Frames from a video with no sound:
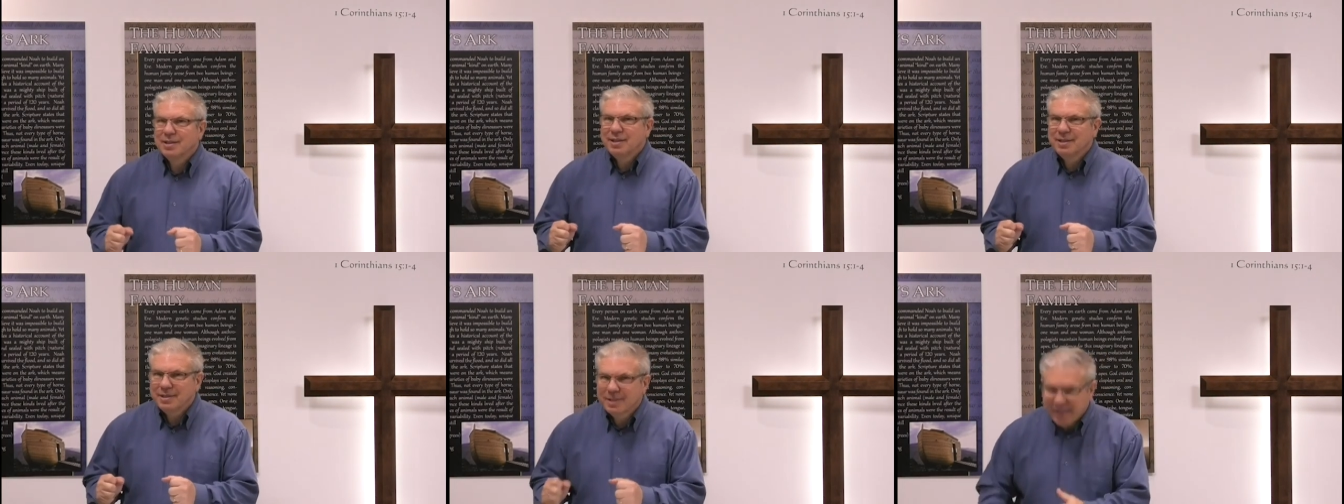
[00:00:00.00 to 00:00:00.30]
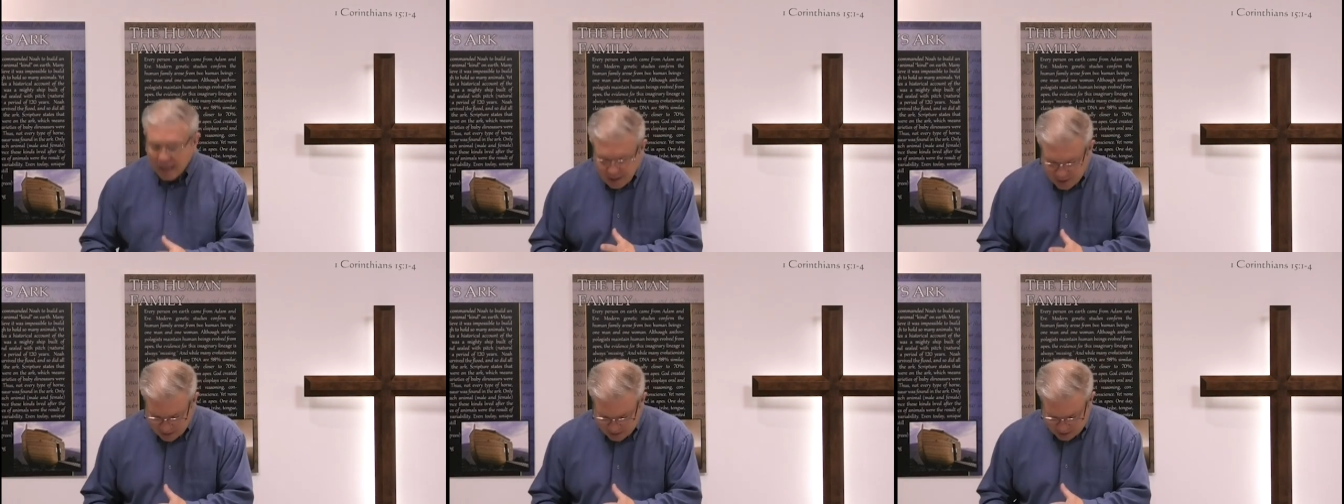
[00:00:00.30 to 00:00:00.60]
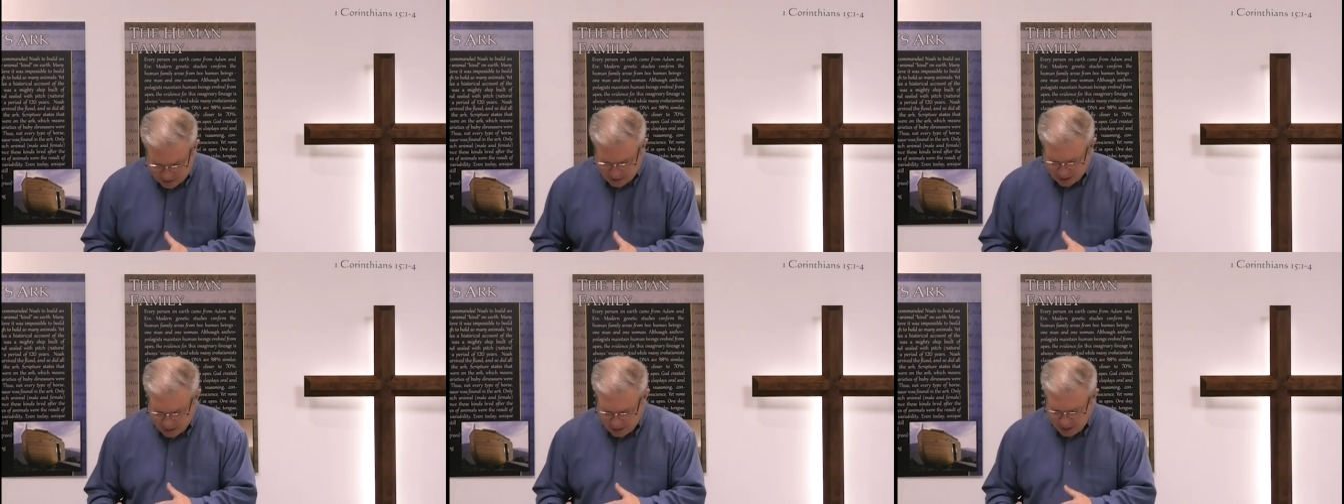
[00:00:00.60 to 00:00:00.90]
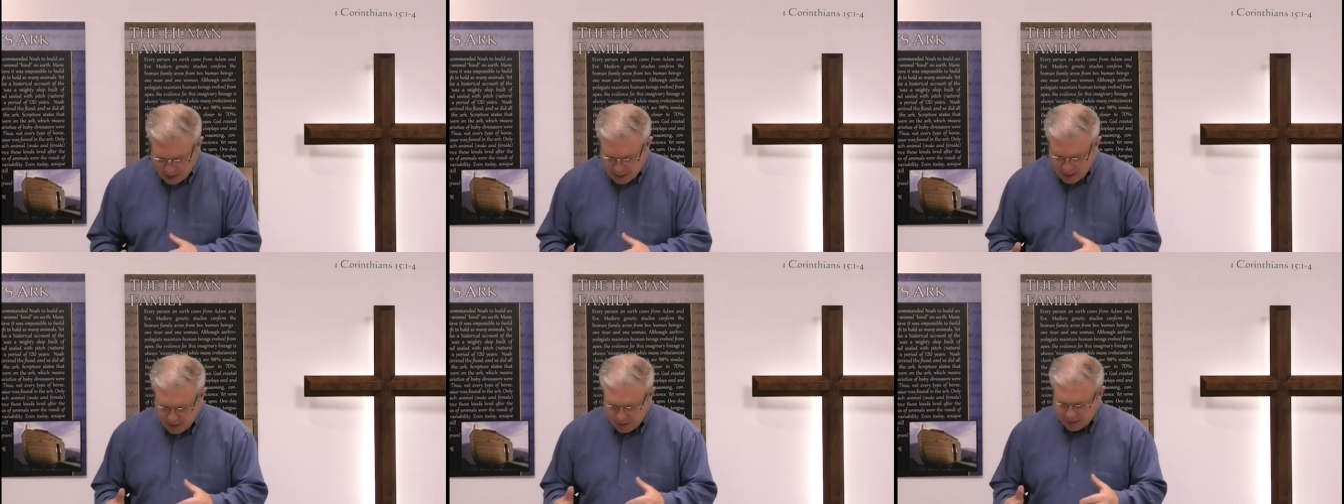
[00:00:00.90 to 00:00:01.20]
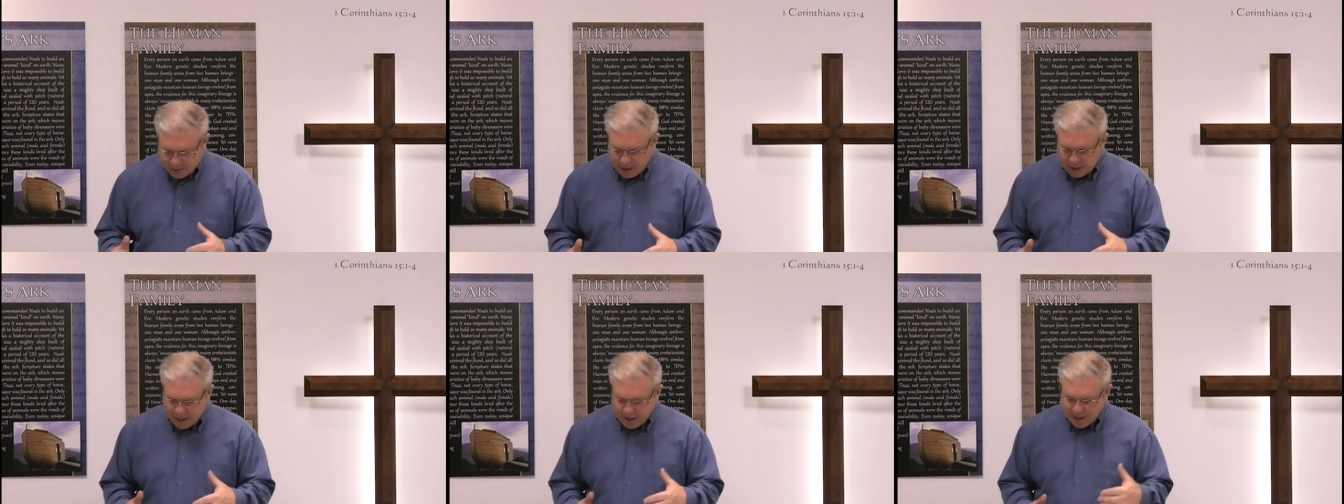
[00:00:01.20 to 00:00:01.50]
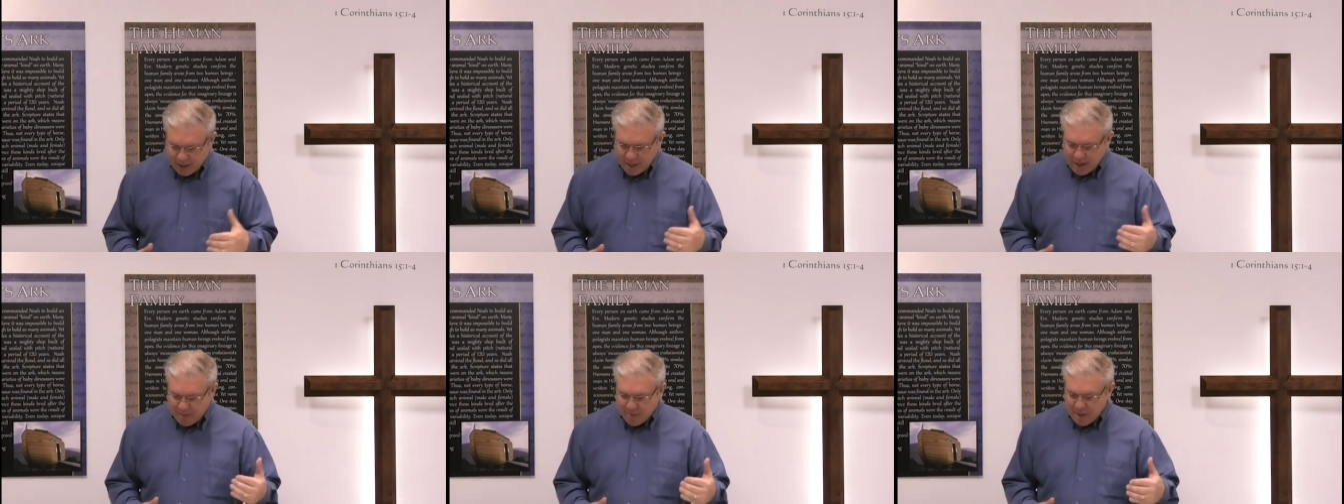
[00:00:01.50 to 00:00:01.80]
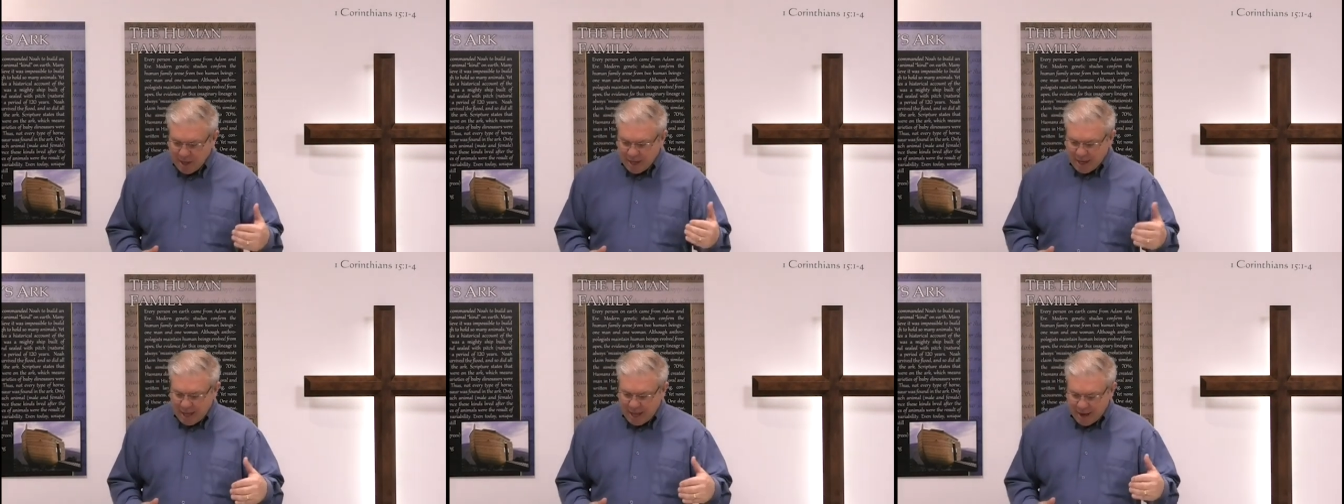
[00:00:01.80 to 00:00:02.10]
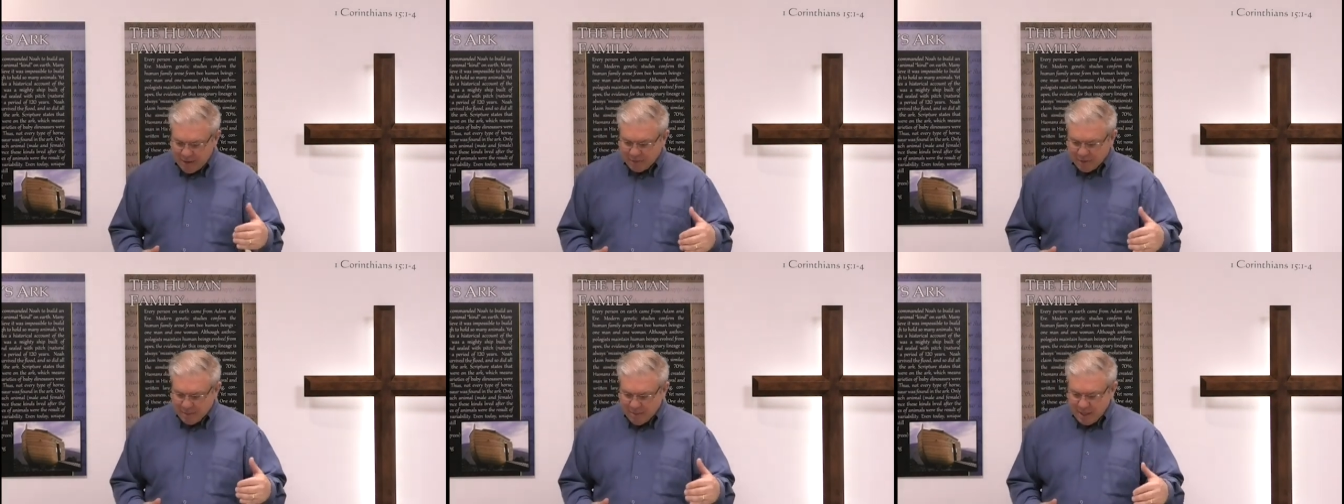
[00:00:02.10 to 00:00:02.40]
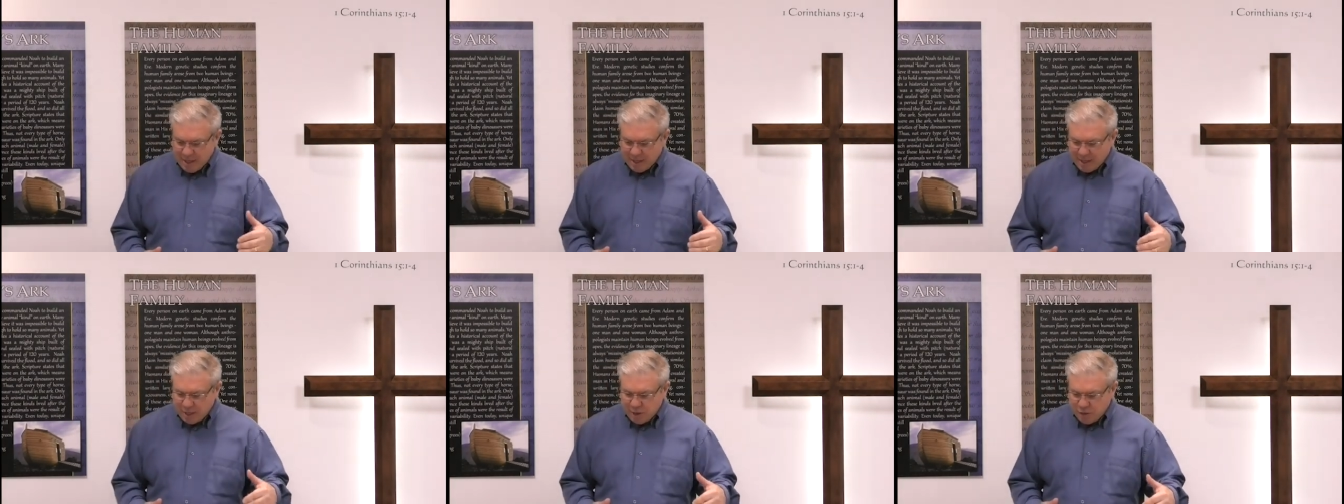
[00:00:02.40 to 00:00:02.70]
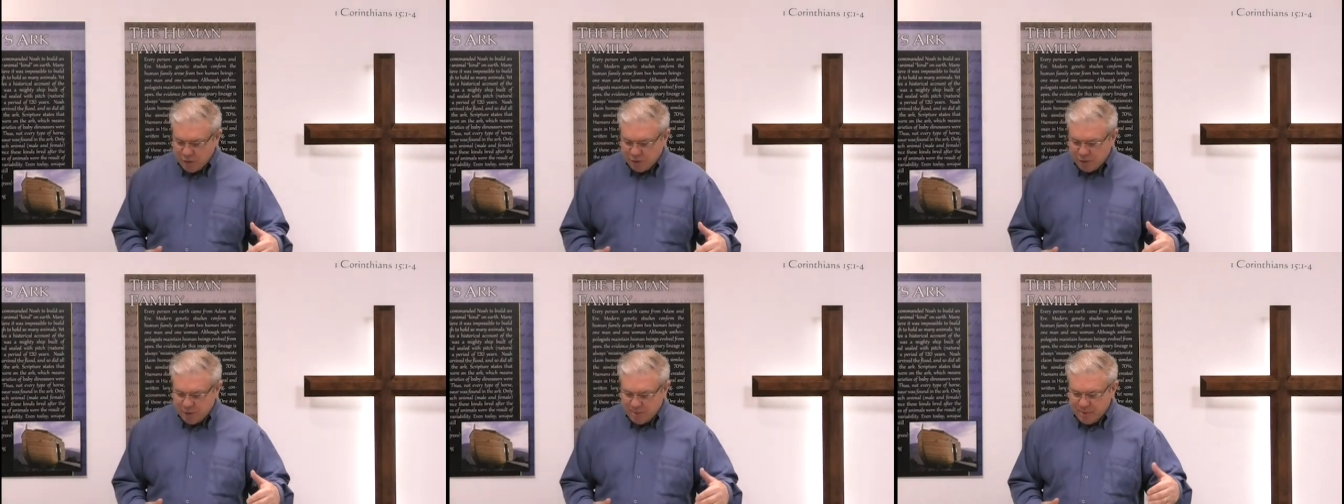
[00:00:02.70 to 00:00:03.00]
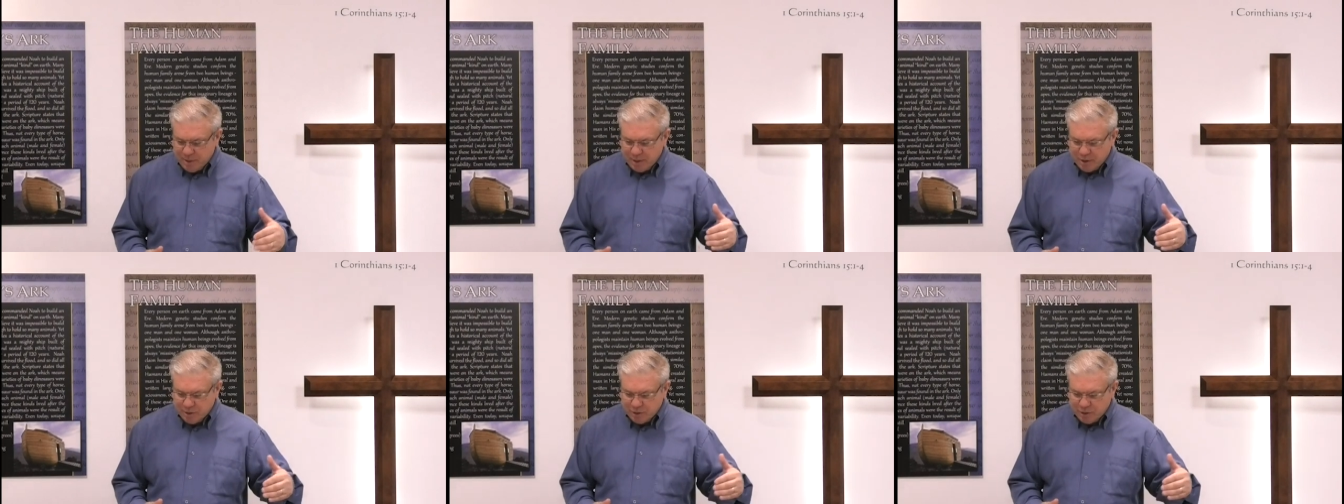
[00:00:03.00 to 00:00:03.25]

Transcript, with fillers: Suddenly, suddenly I'm not half the man I used to be.